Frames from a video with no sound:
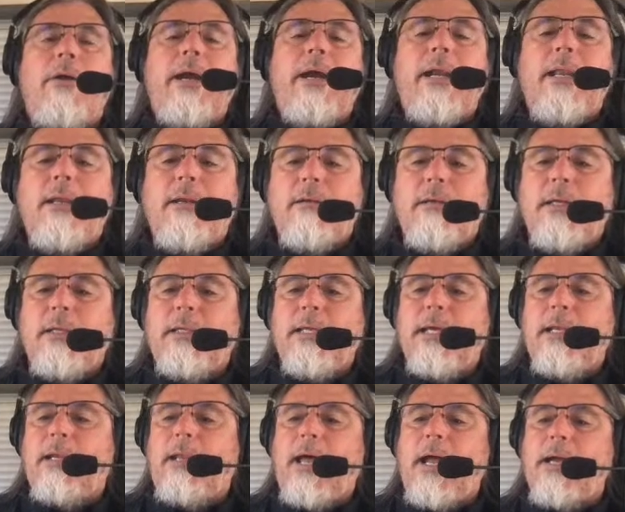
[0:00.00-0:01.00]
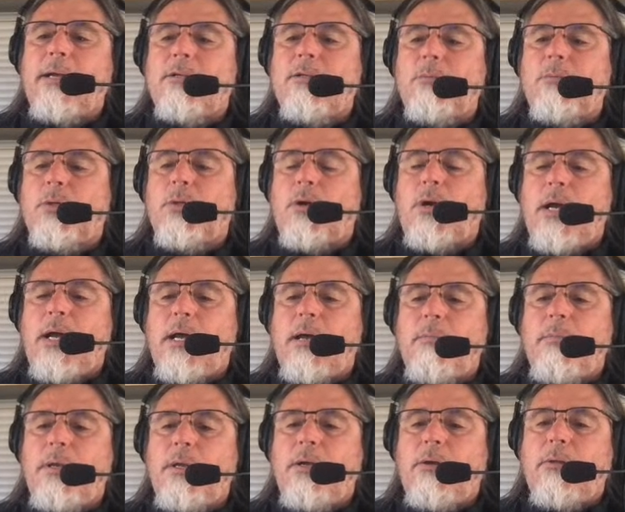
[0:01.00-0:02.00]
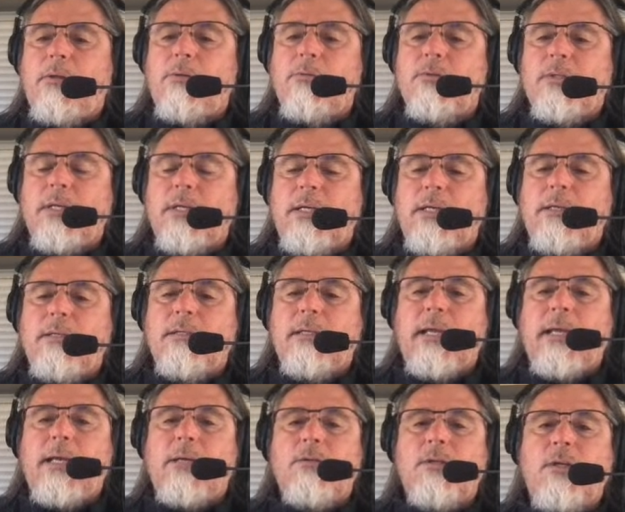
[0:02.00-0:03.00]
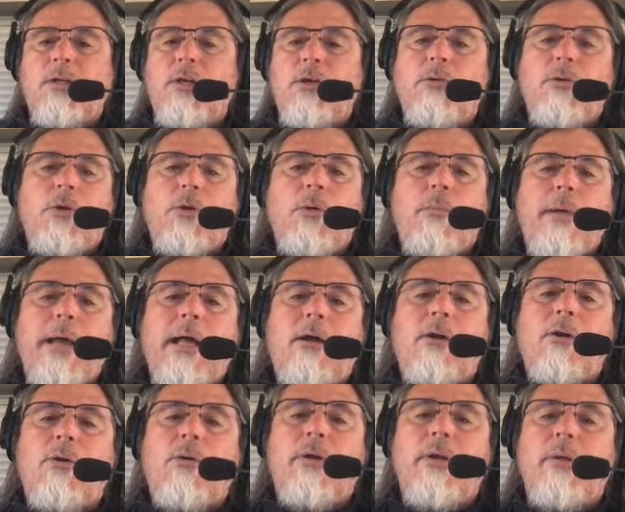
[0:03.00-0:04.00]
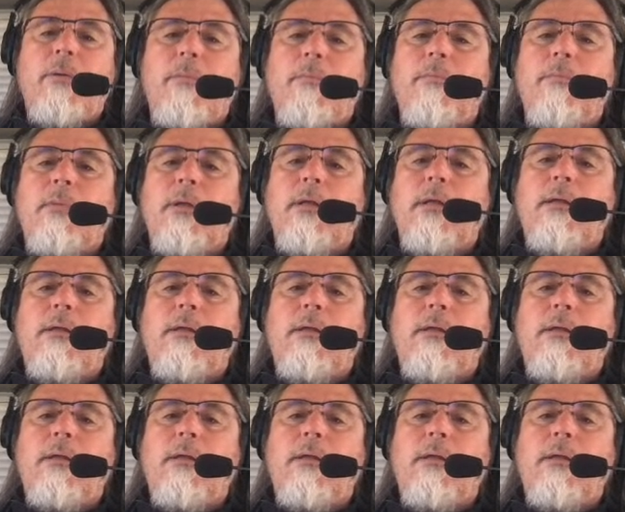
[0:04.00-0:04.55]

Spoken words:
you're at it, hit that like, subscribe, you know those things. It helps the YouTube algorithm.